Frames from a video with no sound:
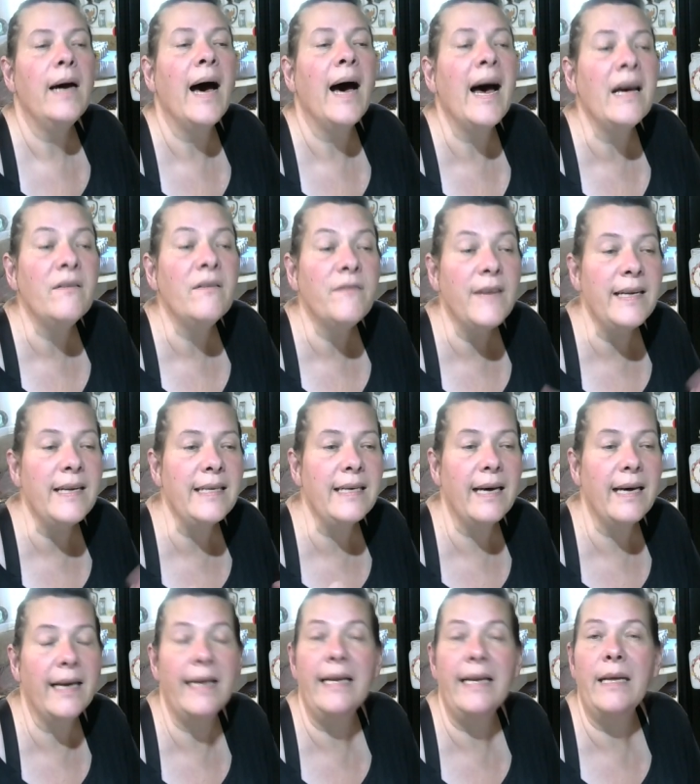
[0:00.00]
I find
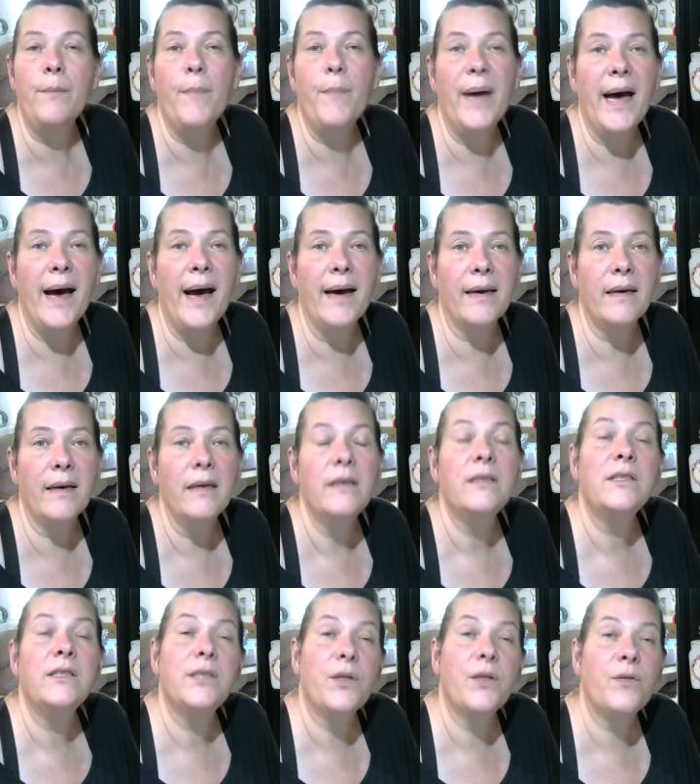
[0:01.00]
cutting it back
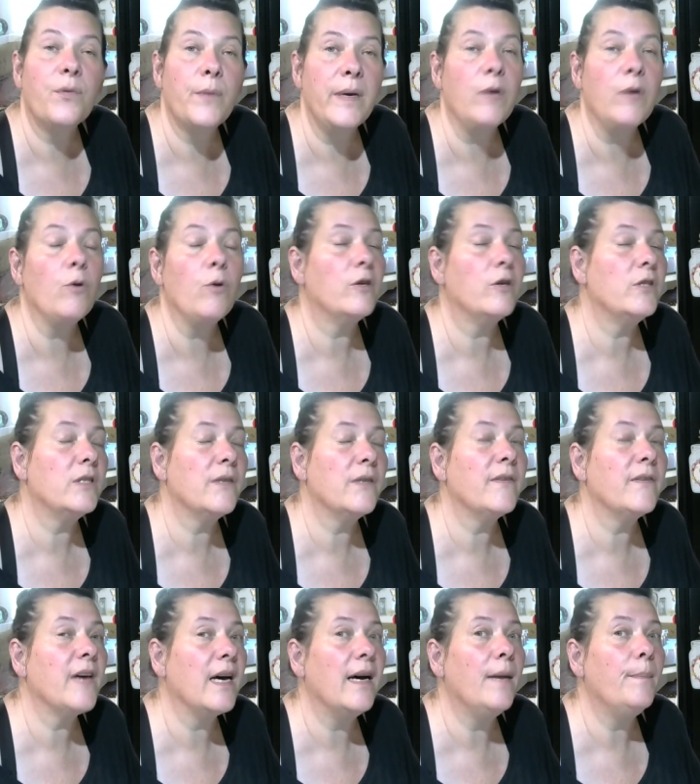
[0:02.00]
to three quarters
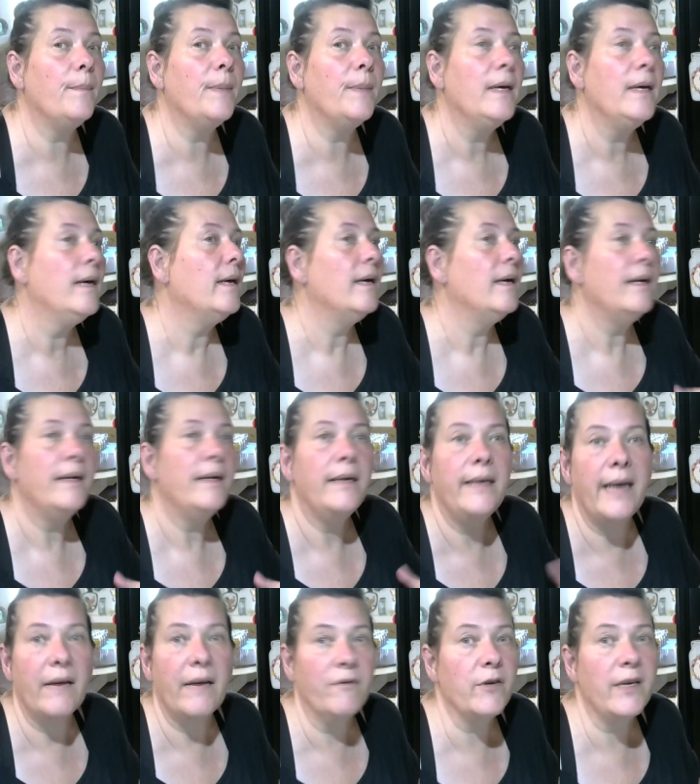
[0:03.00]
of cup
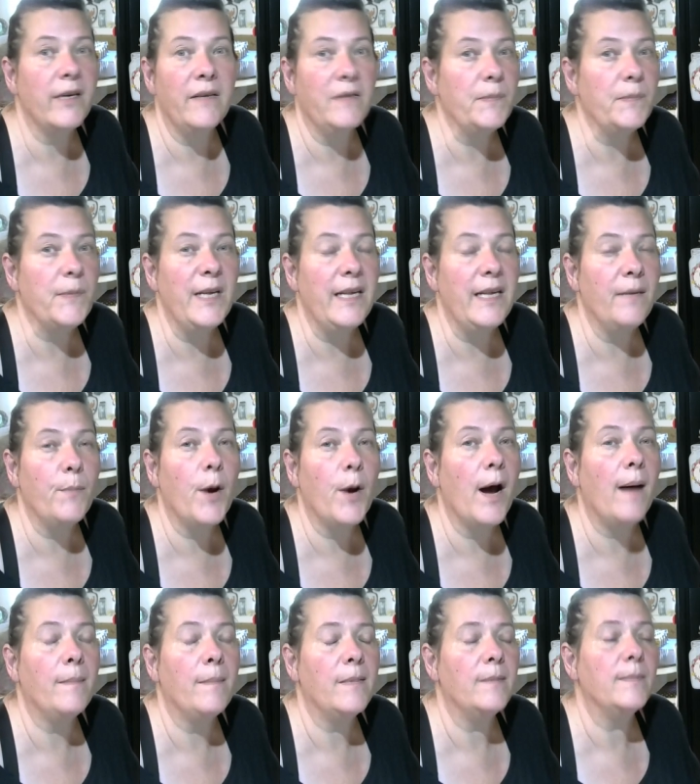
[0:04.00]
never gives me any
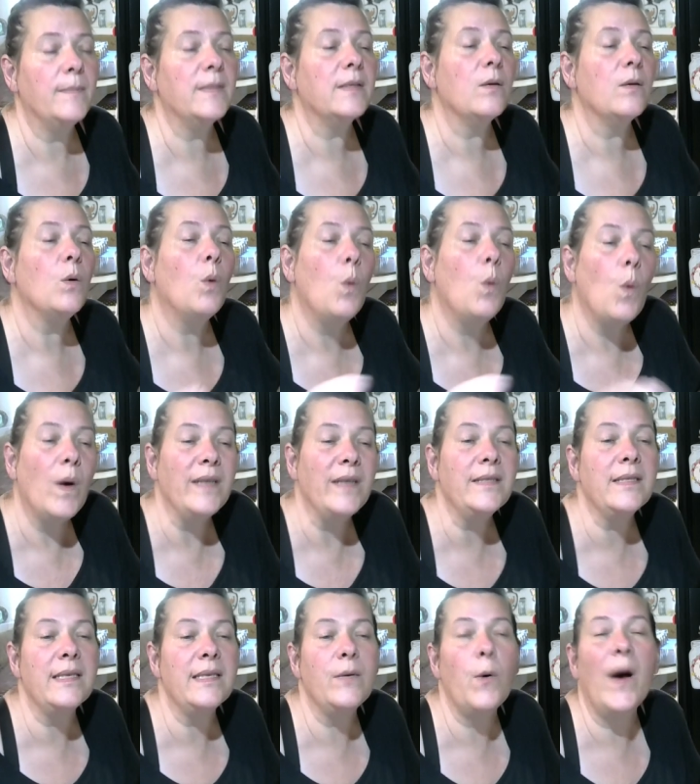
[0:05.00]
problems.
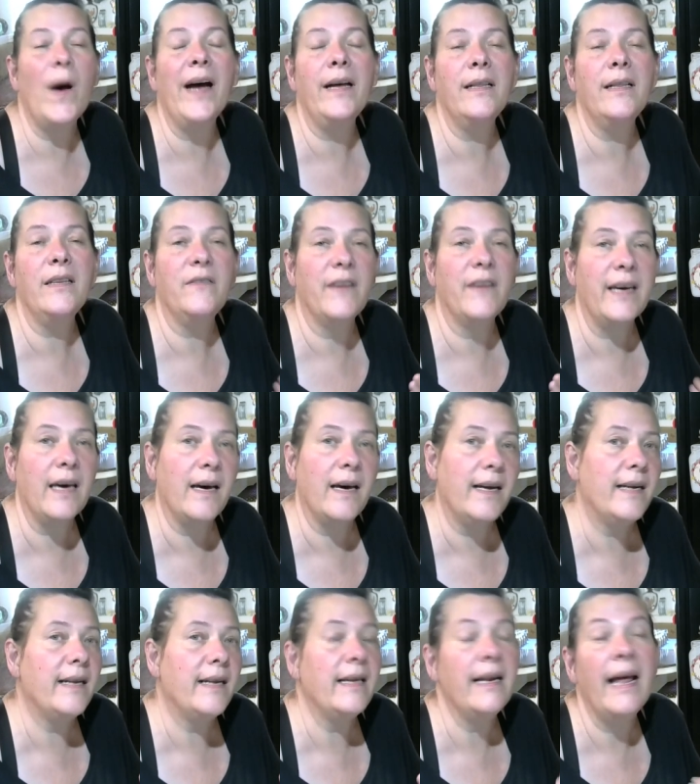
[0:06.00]
Once in a while, if I
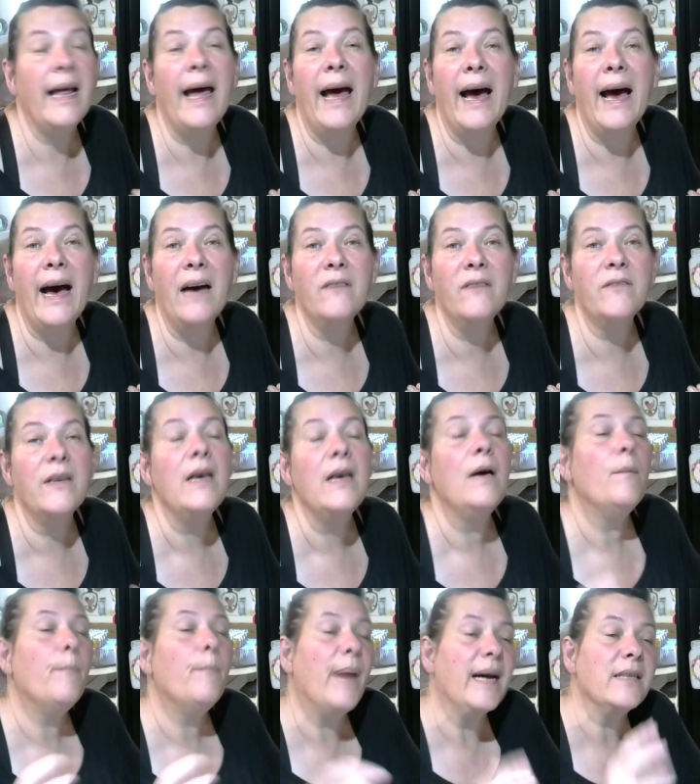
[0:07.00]
cut it in half,
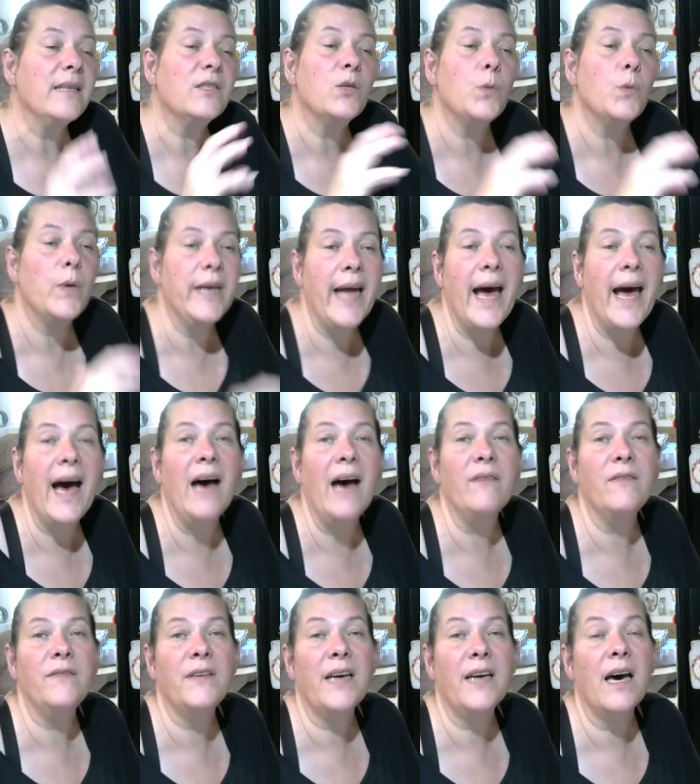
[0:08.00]
back to one
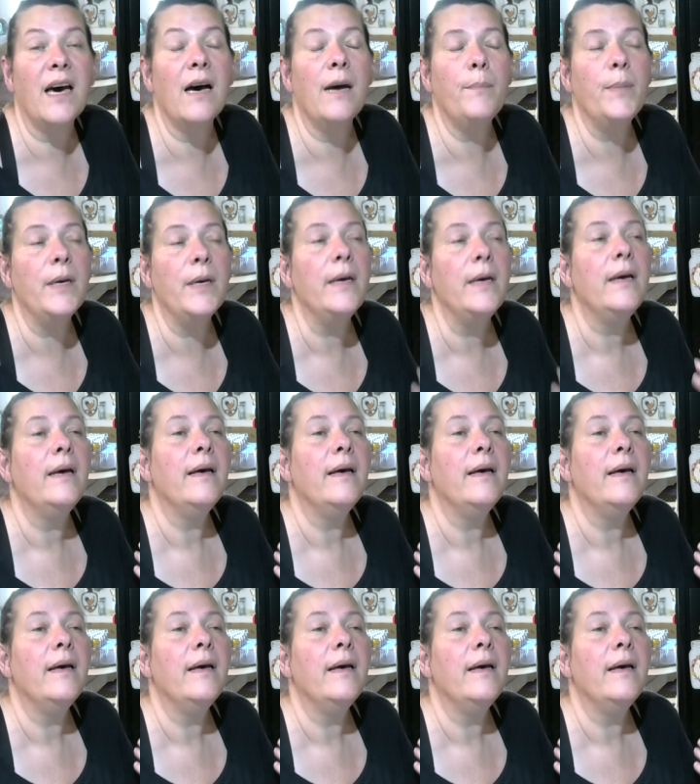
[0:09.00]
half of a cup,